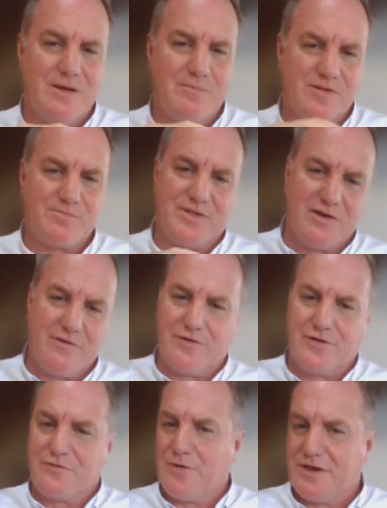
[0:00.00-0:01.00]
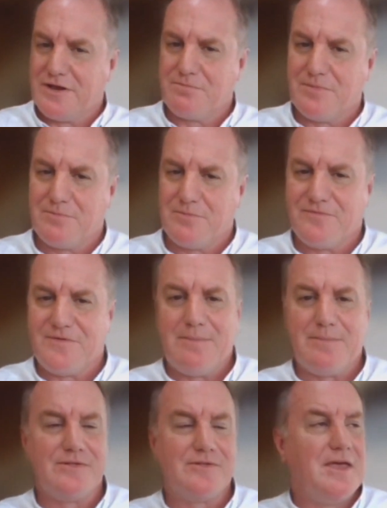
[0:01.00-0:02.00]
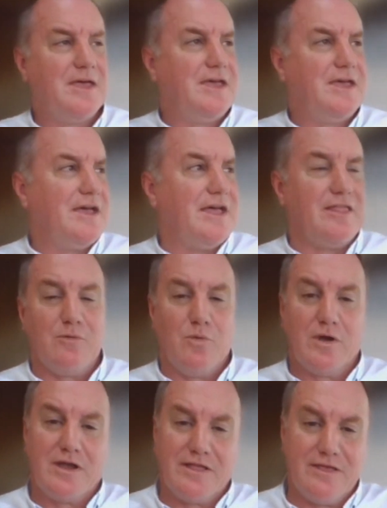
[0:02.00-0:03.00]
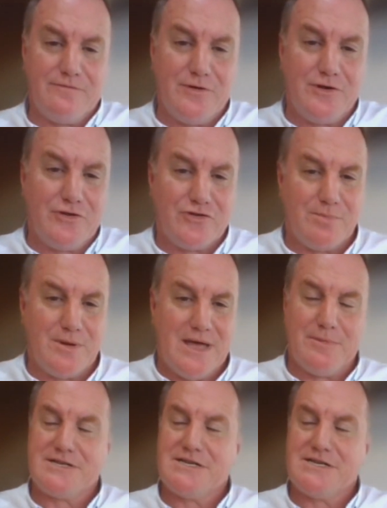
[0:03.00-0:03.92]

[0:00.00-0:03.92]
It's the equivalent to what you'd farmers, and then working in their furniture department.